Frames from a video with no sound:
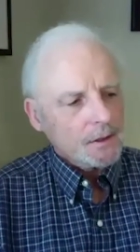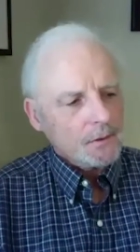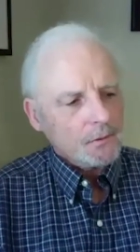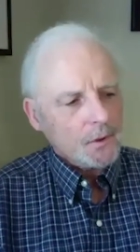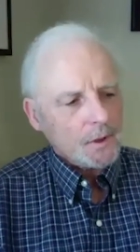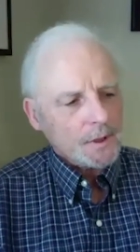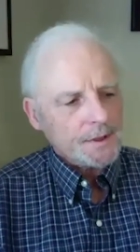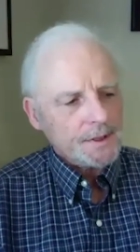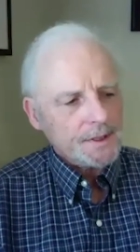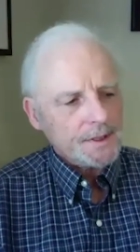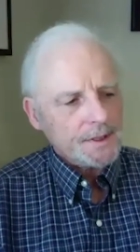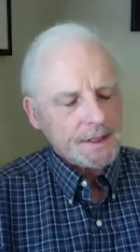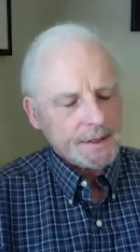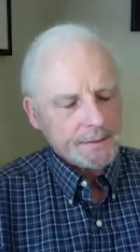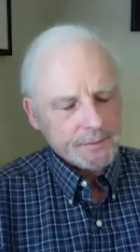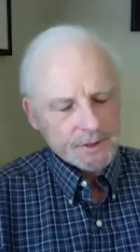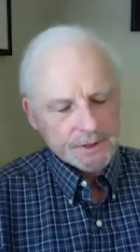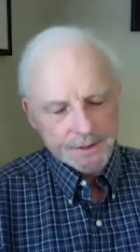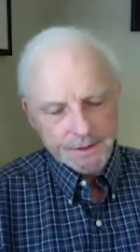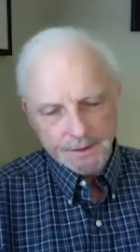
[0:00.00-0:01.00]
what are the
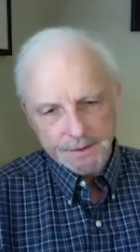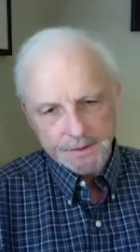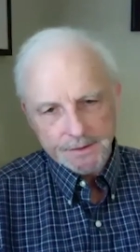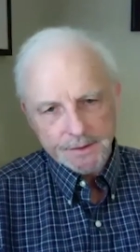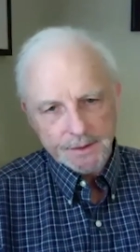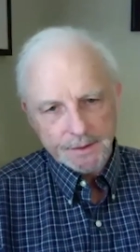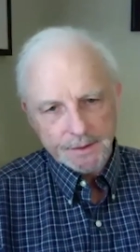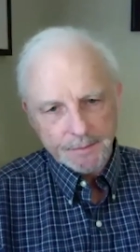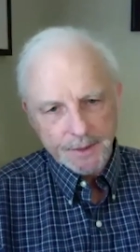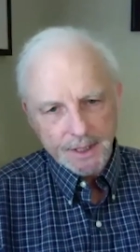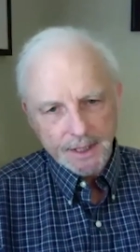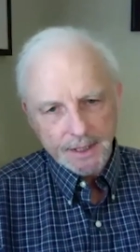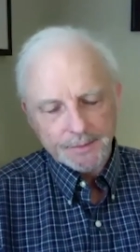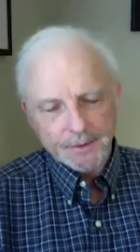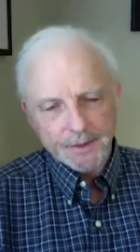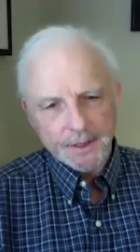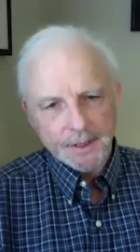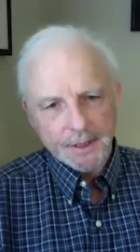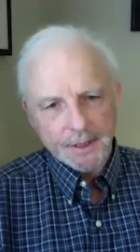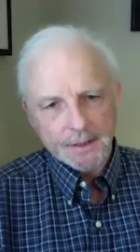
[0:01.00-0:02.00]
images that
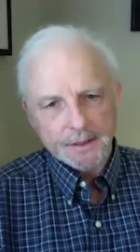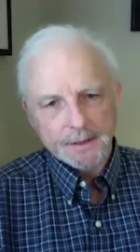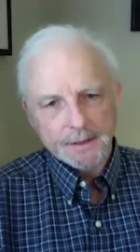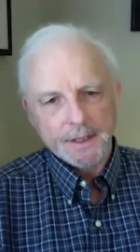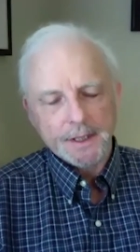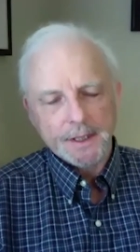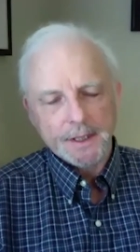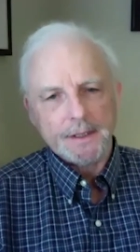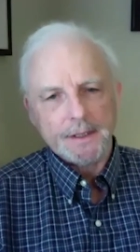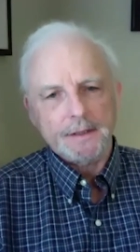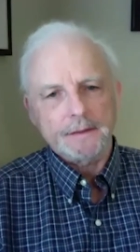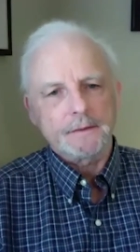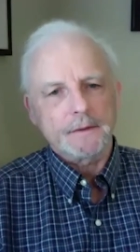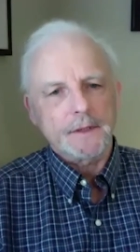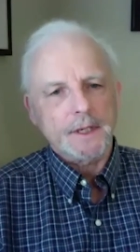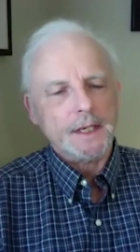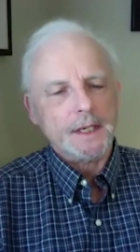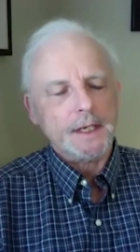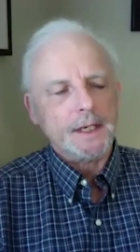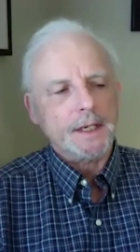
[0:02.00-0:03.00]
pop into your head
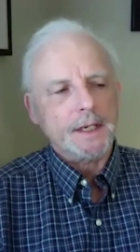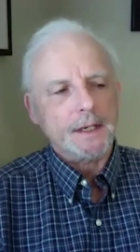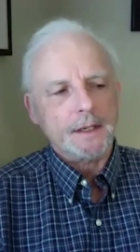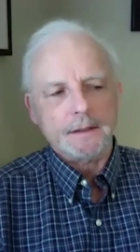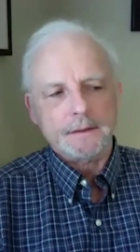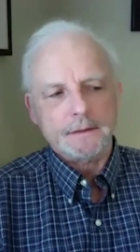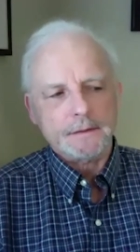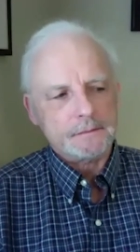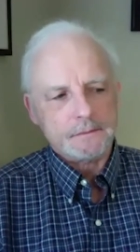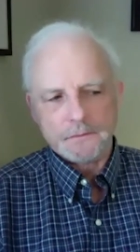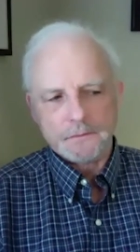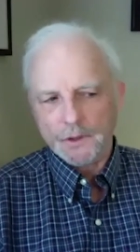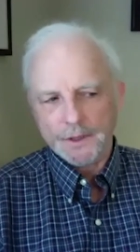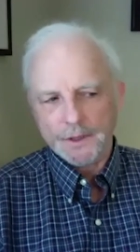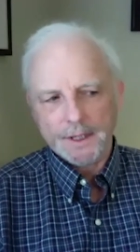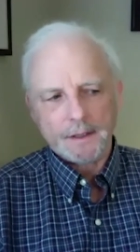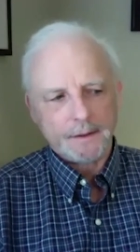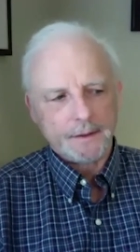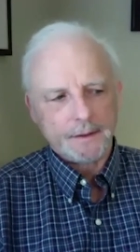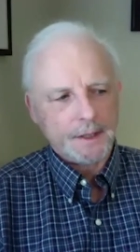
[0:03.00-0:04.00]
right now
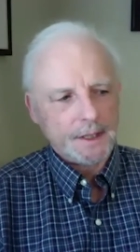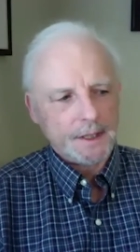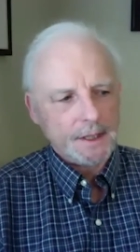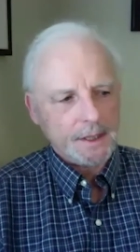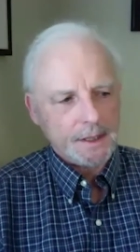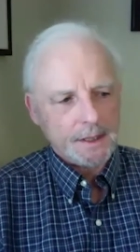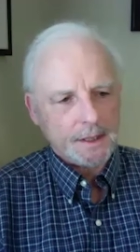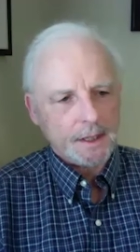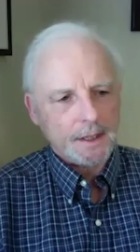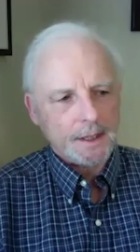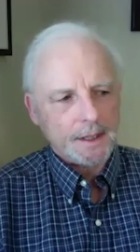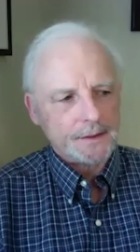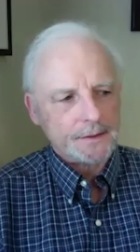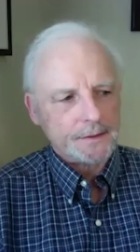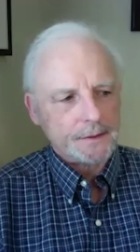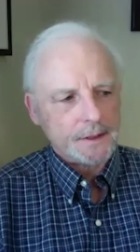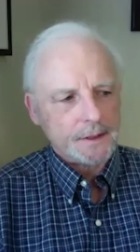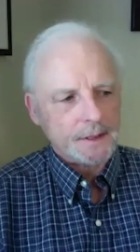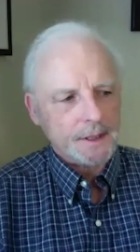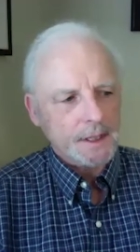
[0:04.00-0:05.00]
without thinking
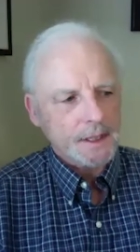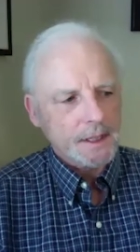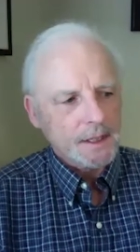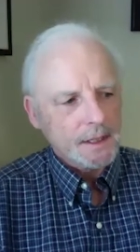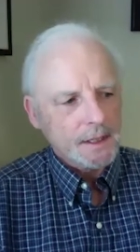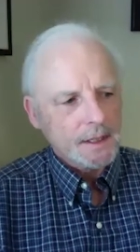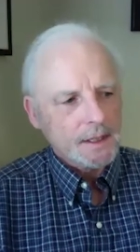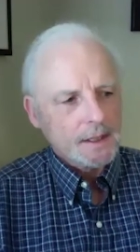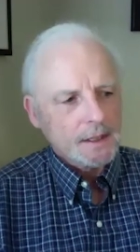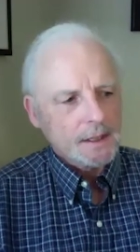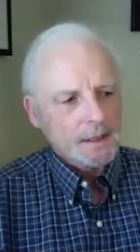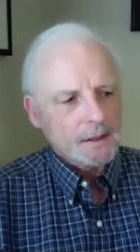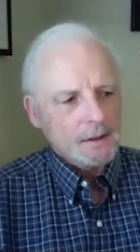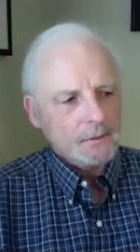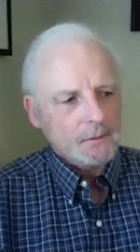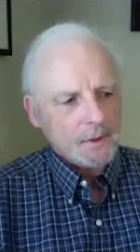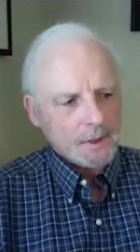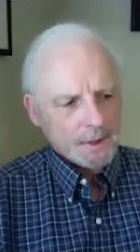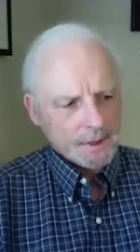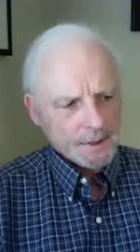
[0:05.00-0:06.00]
intellectually?
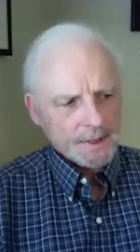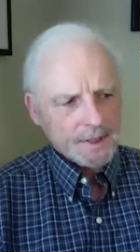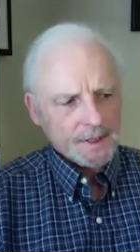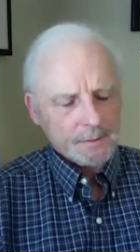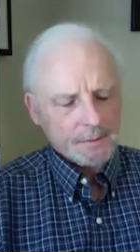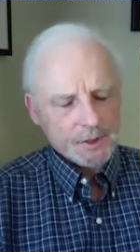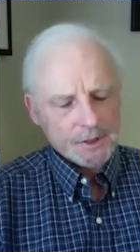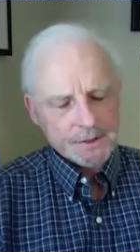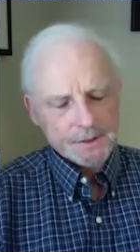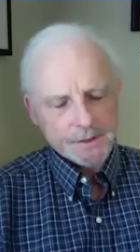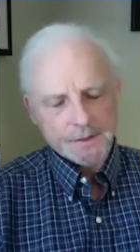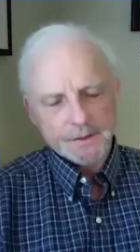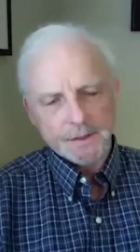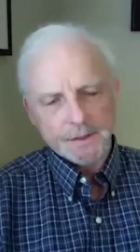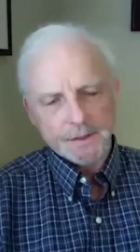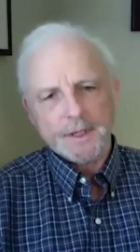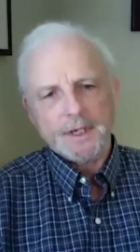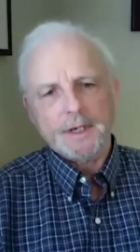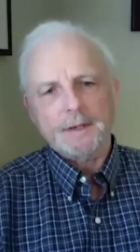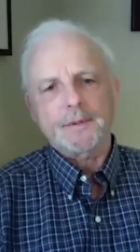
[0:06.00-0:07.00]
What are the images
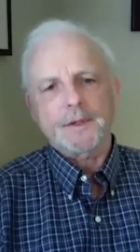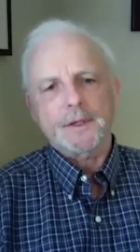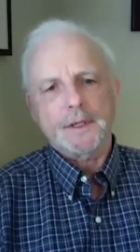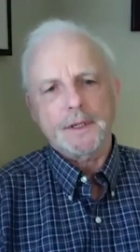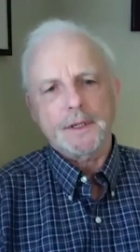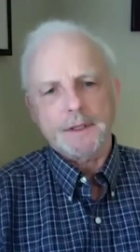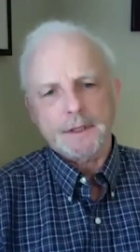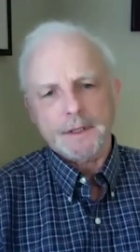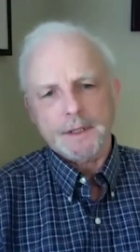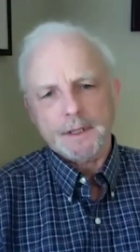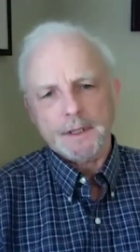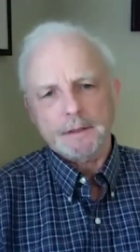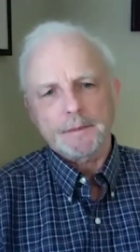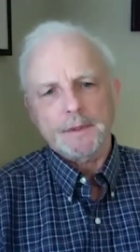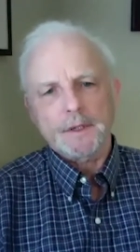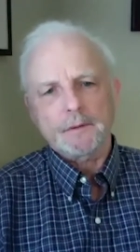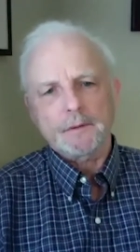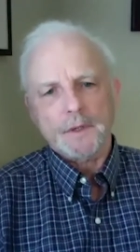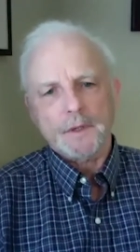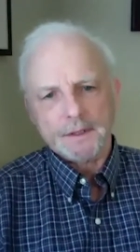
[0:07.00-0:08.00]
that pop into your head
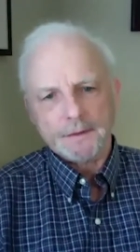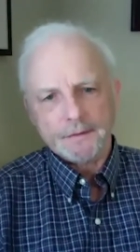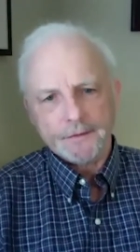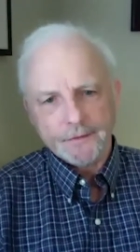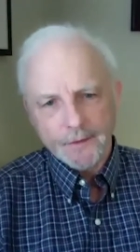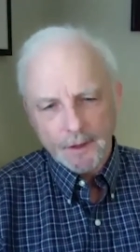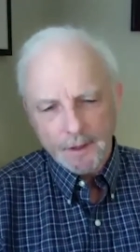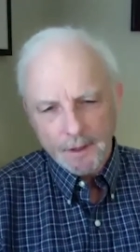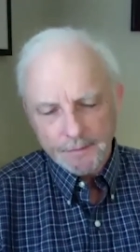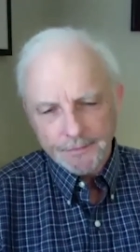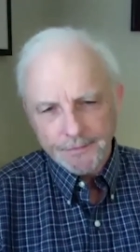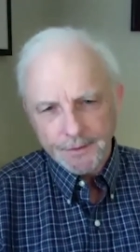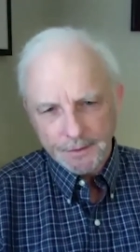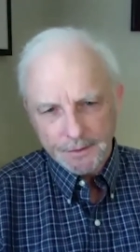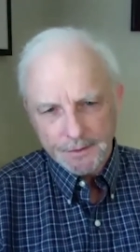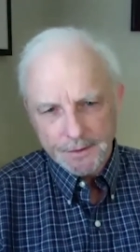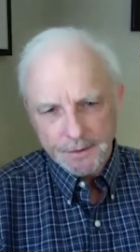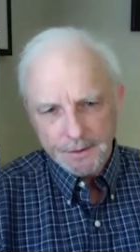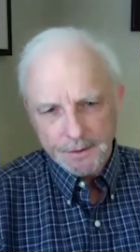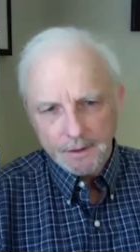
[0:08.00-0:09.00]
about what the far
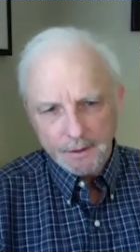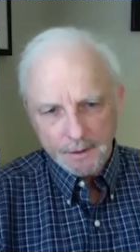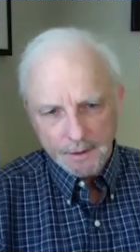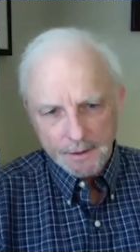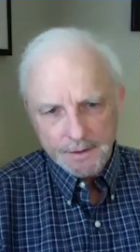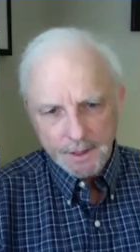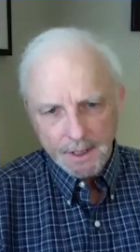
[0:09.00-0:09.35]
future looks